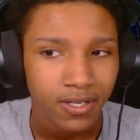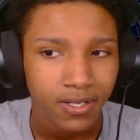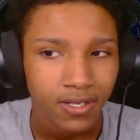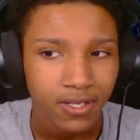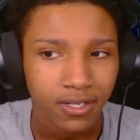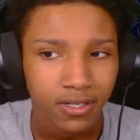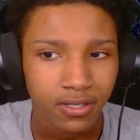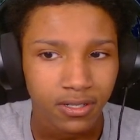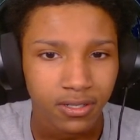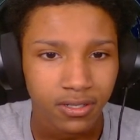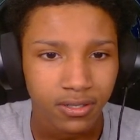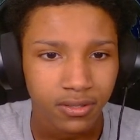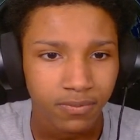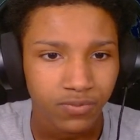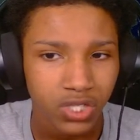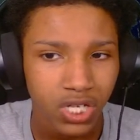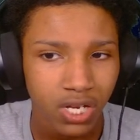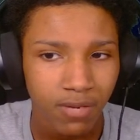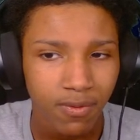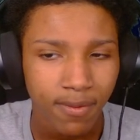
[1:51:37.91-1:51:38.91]

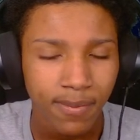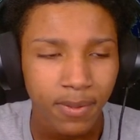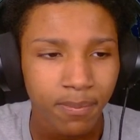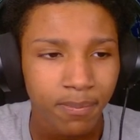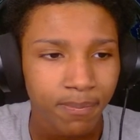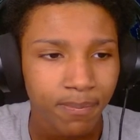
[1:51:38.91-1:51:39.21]
Chat, what we...